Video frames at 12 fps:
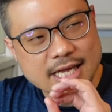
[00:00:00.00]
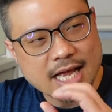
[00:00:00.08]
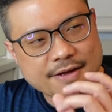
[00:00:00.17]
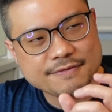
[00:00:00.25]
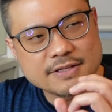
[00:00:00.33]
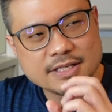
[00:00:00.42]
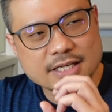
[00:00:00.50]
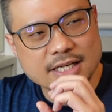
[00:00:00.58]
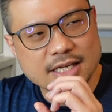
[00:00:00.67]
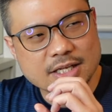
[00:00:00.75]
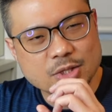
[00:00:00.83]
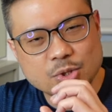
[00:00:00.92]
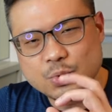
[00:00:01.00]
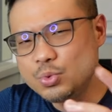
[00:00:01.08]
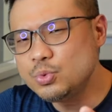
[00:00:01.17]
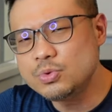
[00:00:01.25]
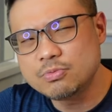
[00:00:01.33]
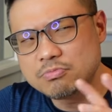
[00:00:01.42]
After
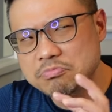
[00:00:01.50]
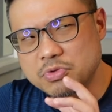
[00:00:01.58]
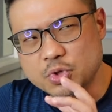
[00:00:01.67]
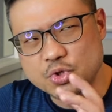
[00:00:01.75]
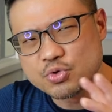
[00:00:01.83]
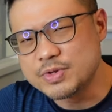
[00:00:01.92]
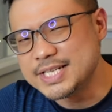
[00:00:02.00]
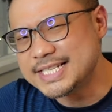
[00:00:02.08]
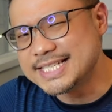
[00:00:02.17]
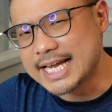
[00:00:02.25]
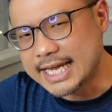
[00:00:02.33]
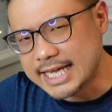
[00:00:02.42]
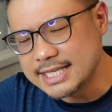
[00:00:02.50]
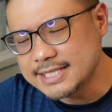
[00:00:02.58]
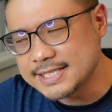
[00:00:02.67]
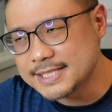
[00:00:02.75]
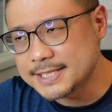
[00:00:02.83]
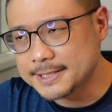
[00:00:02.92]
two to three
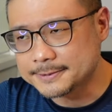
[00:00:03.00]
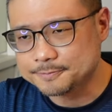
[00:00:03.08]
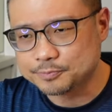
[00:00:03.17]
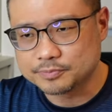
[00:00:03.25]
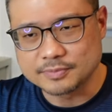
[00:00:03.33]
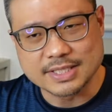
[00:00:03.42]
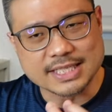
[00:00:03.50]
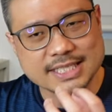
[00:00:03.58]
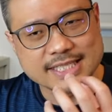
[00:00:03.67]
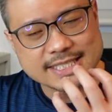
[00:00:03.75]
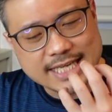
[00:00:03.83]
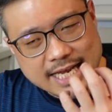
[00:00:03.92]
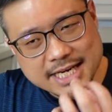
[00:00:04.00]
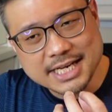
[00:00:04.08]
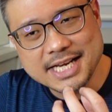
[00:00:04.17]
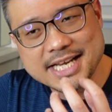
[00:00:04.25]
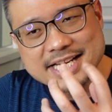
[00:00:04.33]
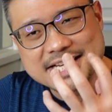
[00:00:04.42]
seconds,
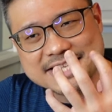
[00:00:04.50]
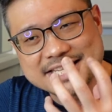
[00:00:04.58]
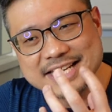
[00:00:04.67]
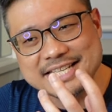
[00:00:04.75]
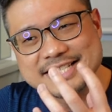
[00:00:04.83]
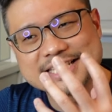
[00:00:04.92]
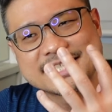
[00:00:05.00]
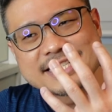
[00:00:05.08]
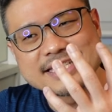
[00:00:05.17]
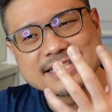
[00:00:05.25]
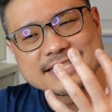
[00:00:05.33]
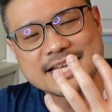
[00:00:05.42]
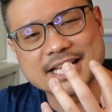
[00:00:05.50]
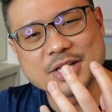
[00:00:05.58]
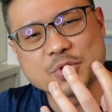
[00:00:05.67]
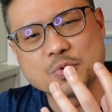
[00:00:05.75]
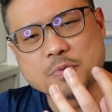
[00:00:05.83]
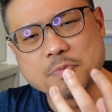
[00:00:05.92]
suddenly the taste
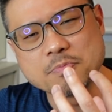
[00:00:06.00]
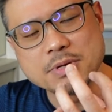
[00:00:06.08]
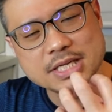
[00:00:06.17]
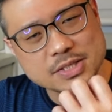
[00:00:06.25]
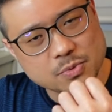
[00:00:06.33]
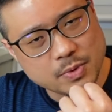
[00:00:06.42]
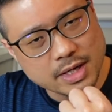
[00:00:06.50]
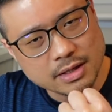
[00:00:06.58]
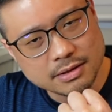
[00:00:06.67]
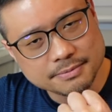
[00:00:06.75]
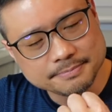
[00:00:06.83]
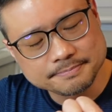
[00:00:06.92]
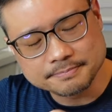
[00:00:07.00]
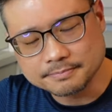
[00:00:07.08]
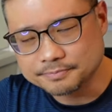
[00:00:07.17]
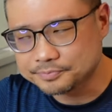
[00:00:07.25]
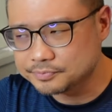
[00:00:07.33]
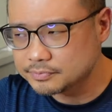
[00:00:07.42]
started to mix well
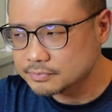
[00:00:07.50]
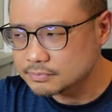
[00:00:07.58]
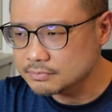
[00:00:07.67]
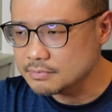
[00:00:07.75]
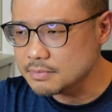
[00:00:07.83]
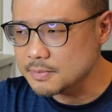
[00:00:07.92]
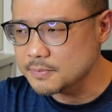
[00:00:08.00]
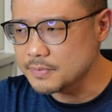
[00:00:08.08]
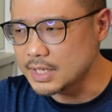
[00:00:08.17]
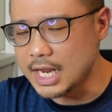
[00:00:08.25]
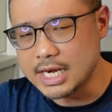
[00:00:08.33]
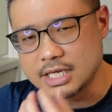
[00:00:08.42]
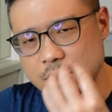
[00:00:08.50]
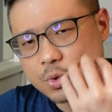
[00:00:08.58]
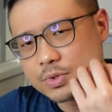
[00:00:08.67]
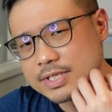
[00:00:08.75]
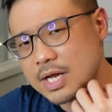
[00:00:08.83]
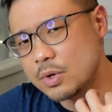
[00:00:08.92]
and it
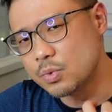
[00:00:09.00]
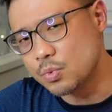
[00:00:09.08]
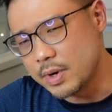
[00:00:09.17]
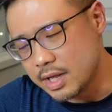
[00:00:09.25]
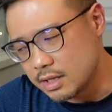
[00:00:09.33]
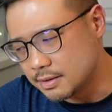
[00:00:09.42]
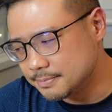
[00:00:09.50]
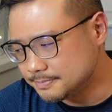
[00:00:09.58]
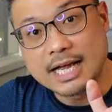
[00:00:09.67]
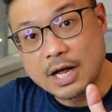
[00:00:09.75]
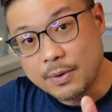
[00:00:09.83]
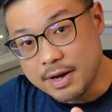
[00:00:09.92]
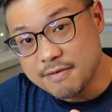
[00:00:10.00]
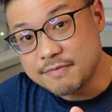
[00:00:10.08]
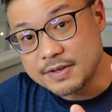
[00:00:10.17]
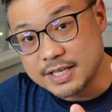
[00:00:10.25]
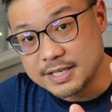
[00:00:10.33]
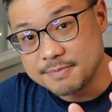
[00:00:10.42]
goes down well.
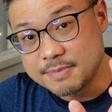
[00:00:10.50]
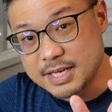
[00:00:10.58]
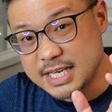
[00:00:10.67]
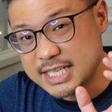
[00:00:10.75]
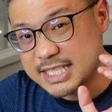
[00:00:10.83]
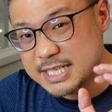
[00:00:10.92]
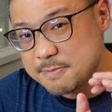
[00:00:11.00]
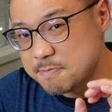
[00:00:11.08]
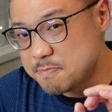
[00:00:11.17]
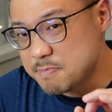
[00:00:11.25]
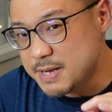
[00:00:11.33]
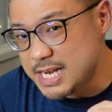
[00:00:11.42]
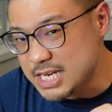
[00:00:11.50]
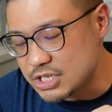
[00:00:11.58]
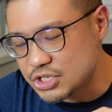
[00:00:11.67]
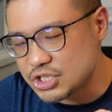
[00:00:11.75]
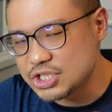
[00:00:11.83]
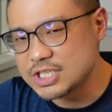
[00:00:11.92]
However, it is the
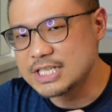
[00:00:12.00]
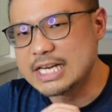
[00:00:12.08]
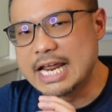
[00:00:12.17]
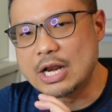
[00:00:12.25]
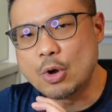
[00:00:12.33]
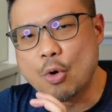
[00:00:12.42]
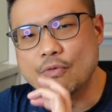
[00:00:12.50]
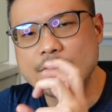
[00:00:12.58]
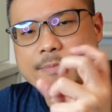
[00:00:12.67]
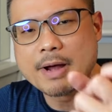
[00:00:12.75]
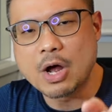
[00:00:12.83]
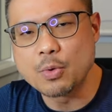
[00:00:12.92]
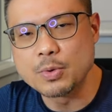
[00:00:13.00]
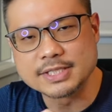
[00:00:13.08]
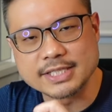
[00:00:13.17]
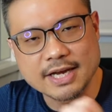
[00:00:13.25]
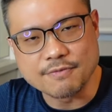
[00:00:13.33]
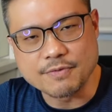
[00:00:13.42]
peach that
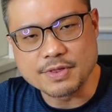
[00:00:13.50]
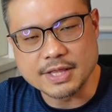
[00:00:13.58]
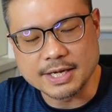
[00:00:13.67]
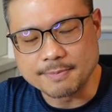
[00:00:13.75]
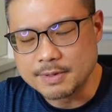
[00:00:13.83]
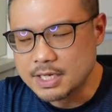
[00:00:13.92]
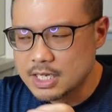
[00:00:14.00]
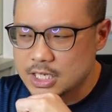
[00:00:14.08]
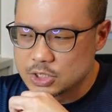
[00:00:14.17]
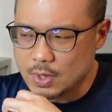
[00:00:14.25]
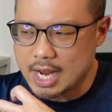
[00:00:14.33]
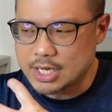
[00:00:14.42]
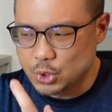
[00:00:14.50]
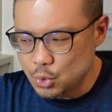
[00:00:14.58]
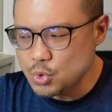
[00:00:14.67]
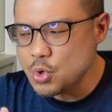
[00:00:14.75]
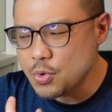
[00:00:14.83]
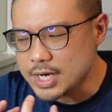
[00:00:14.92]
overpowers everything. So I do
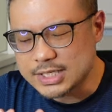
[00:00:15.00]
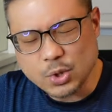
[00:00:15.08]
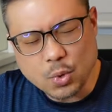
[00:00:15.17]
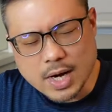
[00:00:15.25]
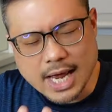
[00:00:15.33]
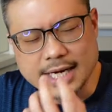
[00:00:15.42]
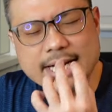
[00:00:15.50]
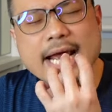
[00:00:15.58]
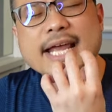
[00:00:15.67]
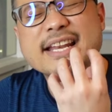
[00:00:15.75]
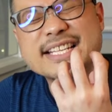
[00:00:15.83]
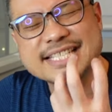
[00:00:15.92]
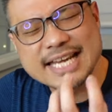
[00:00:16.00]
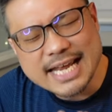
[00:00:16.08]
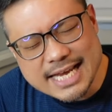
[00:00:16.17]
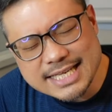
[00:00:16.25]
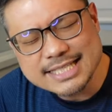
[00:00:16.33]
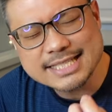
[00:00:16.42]
know there's Hoegaarden. I can
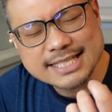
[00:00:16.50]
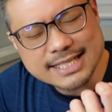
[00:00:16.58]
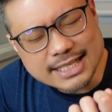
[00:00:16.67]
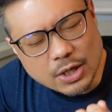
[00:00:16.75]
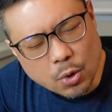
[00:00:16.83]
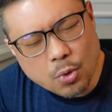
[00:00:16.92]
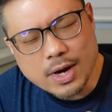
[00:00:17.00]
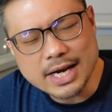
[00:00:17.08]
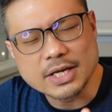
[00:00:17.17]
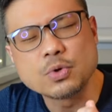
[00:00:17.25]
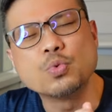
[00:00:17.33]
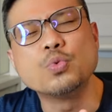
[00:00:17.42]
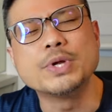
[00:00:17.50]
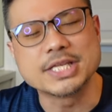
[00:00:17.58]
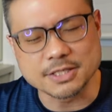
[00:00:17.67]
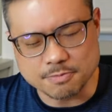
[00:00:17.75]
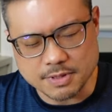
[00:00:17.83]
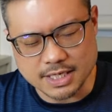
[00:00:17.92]
taste the Hoegaarden
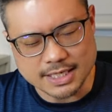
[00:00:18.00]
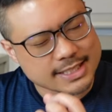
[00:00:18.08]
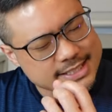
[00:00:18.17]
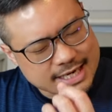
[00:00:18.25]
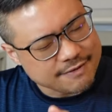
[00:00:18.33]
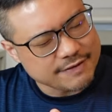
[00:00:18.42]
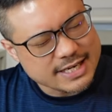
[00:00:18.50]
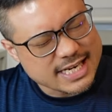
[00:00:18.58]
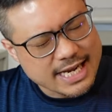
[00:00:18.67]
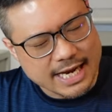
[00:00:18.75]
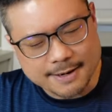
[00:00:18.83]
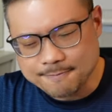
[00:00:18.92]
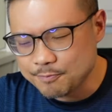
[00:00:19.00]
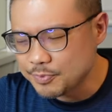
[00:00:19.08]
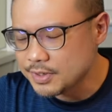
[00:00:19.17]
wheat beer. It's definitely there.